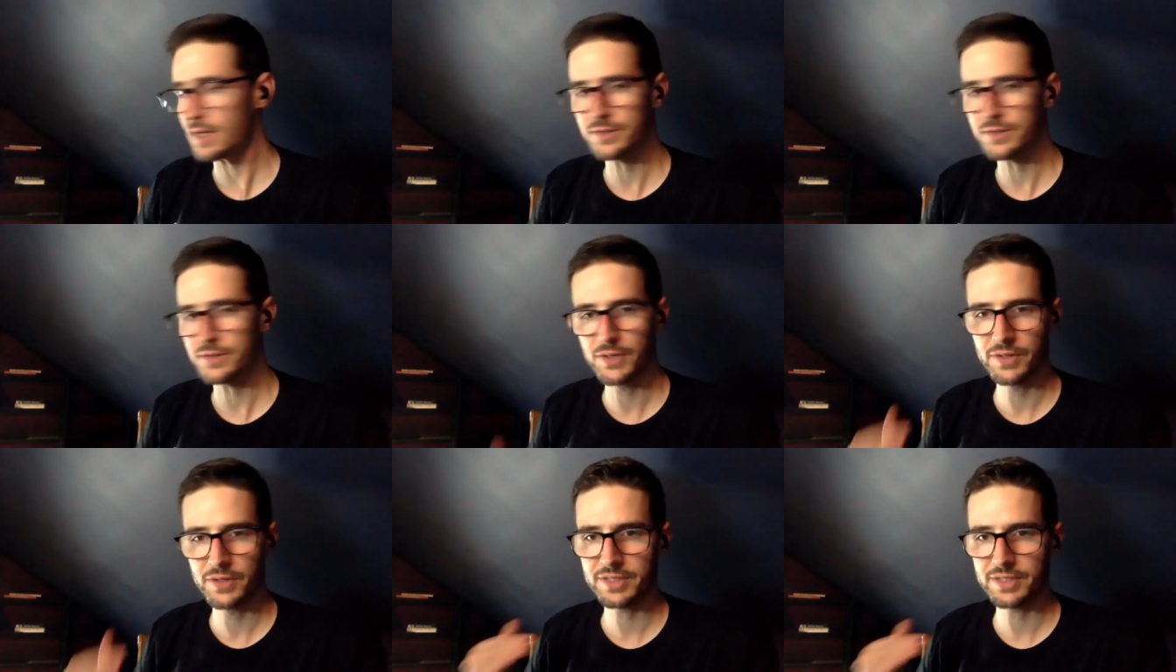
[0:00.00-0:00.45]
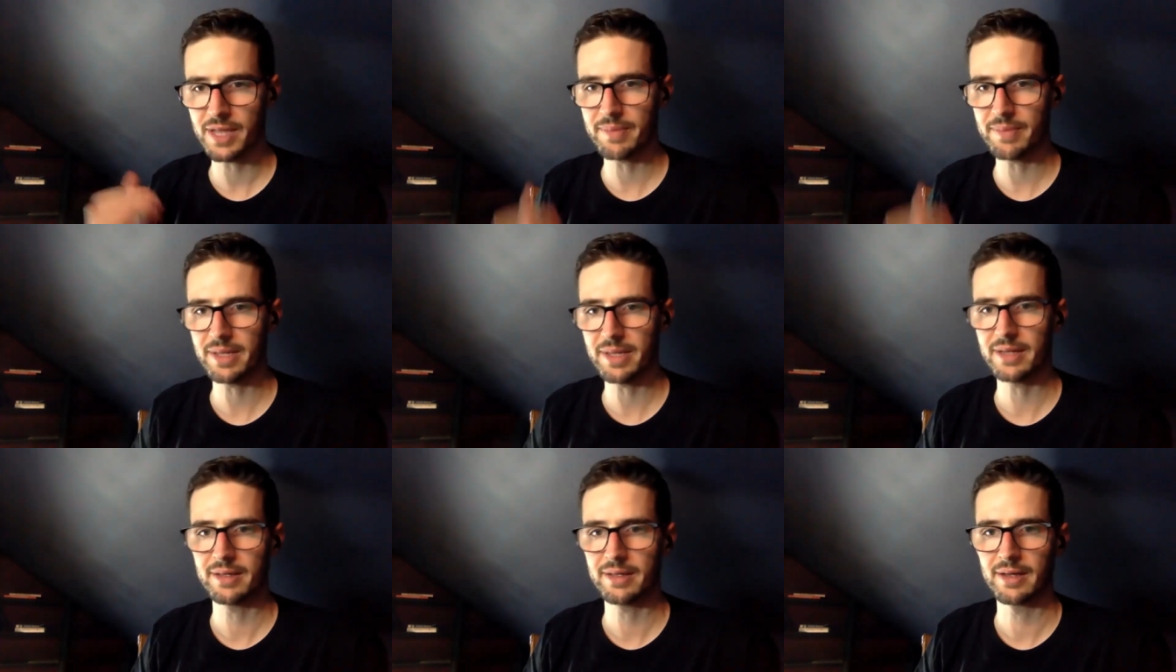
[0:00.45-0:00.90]
So you sent
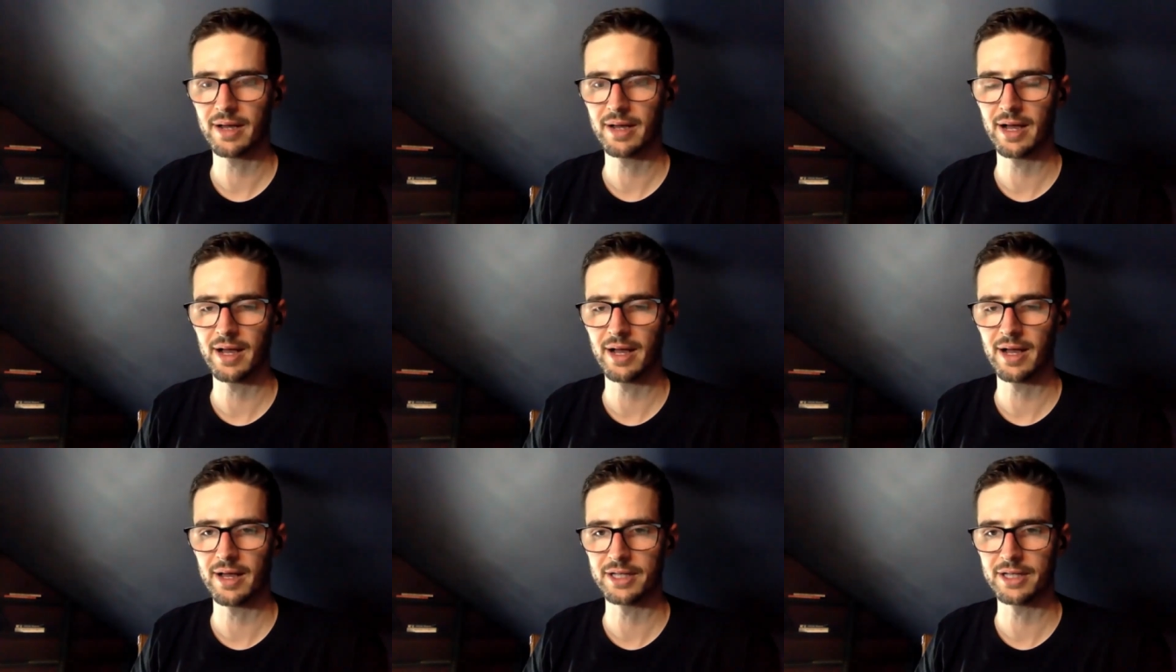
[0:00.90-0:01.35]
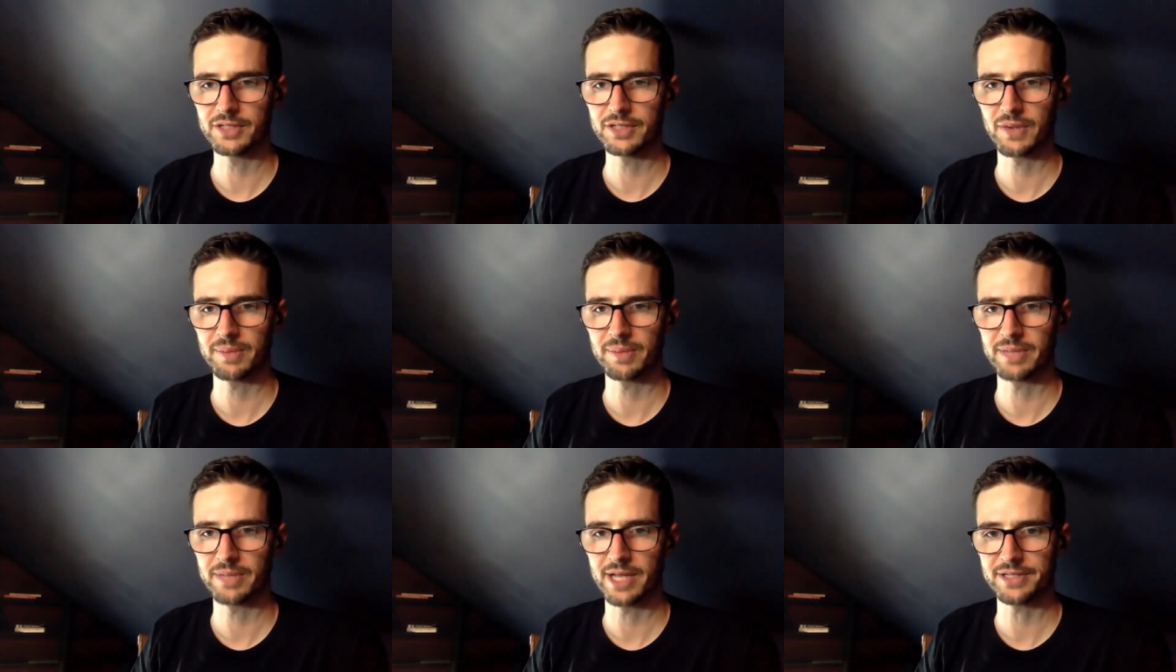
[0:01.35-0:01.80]
me a
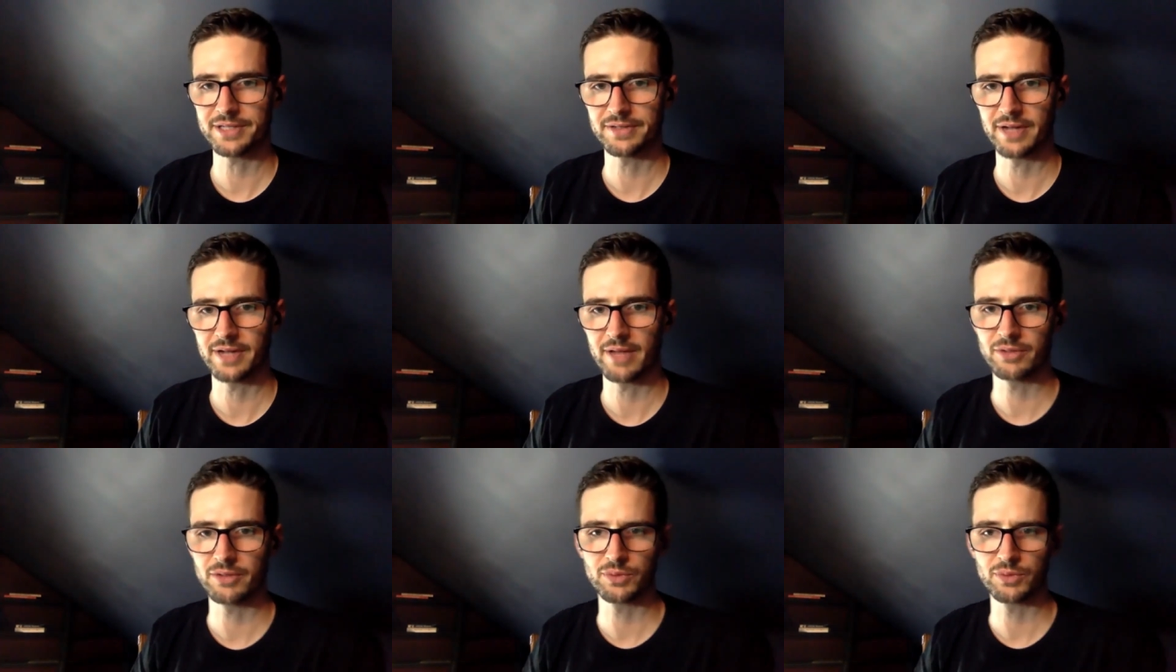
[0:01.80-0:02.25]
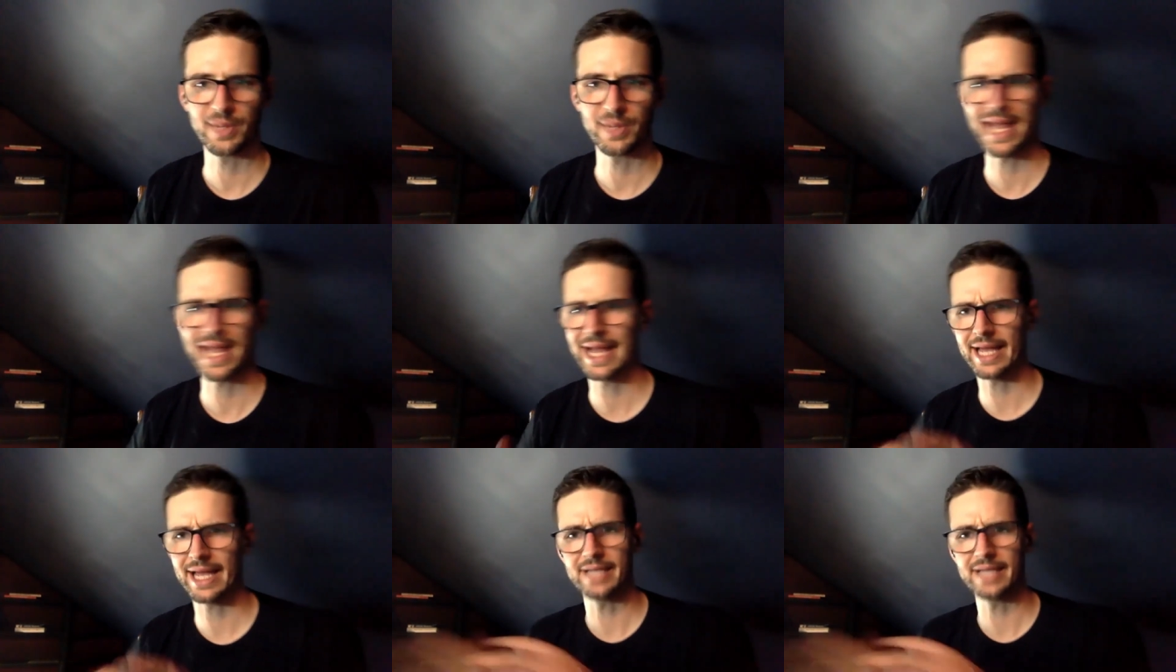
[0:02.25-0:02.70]
script yesterday, which we
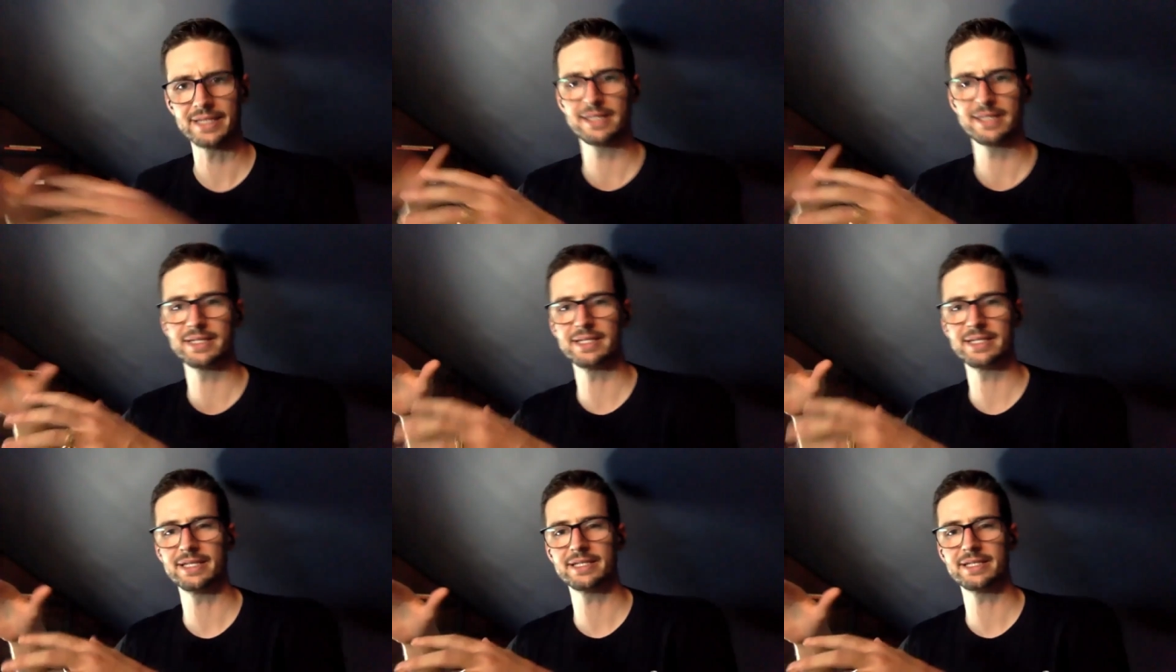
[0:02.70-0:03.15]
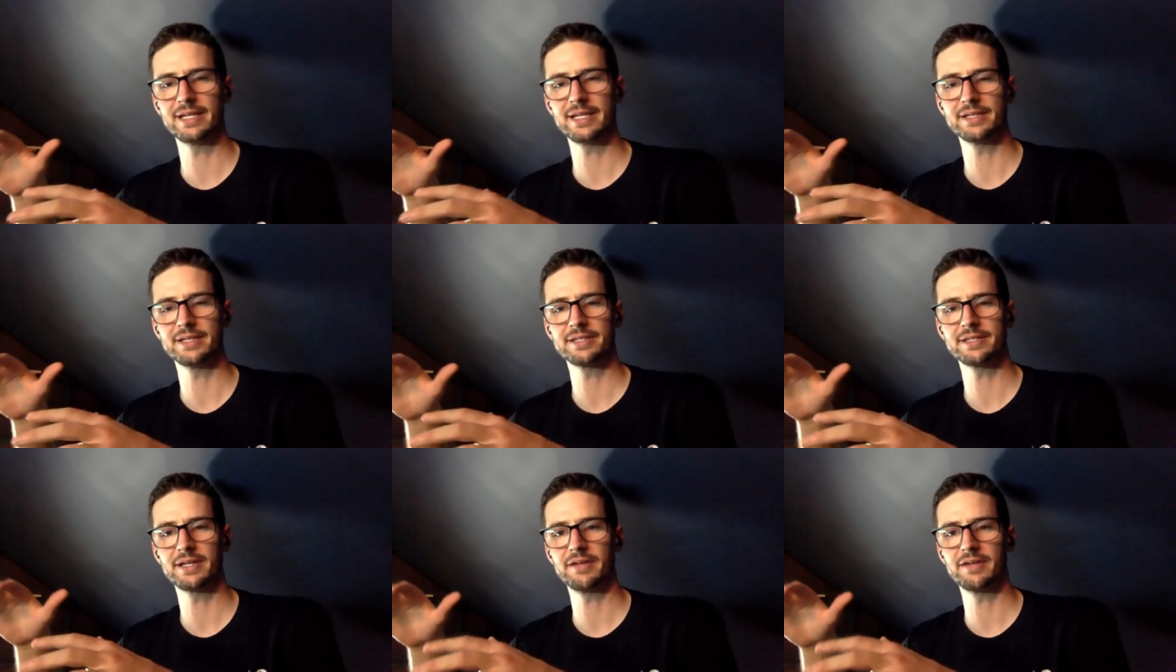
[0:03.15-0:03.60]
can't get into the
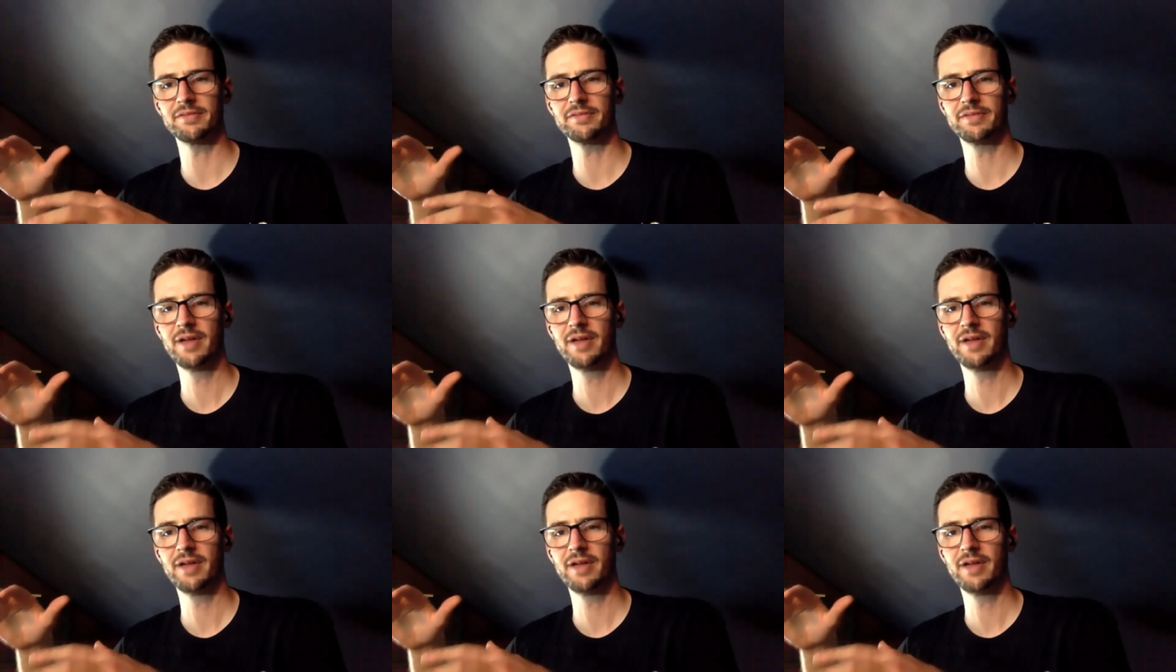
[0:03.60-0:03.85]
details of.